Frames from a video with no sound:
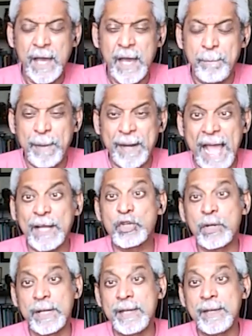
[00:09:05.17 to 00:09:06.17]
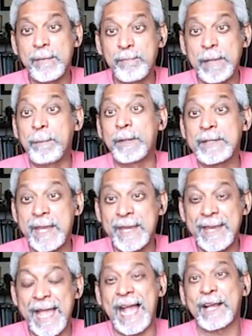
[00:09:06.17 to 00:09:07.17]
uh, but actually people
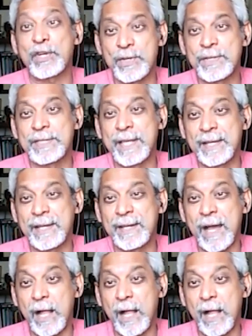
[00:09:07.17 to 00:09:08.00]
taking actions that can